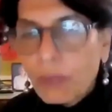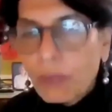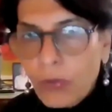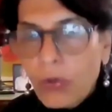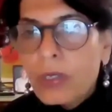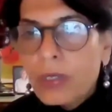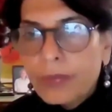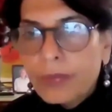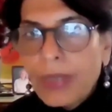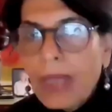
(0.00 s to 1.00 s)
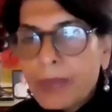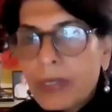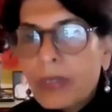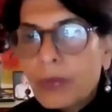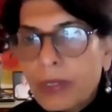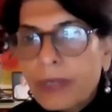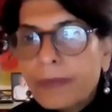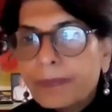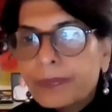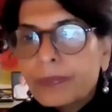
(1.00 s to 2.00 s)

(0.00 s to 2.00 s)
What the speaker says: Yeah. Of course, absolutely.